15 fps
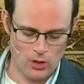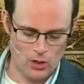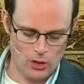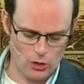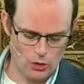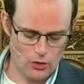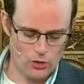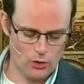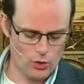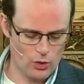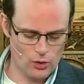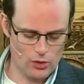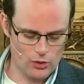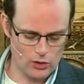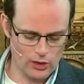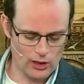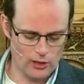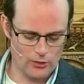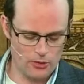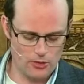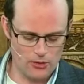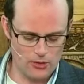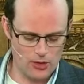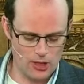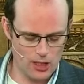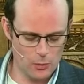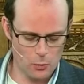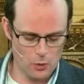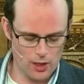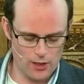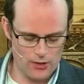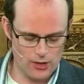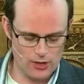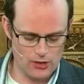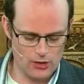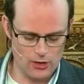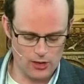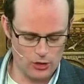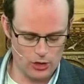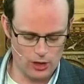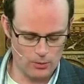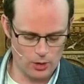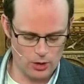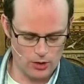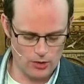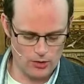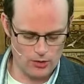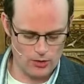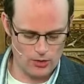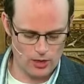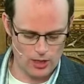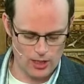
You yourselves have seen what I did to the Egyptians,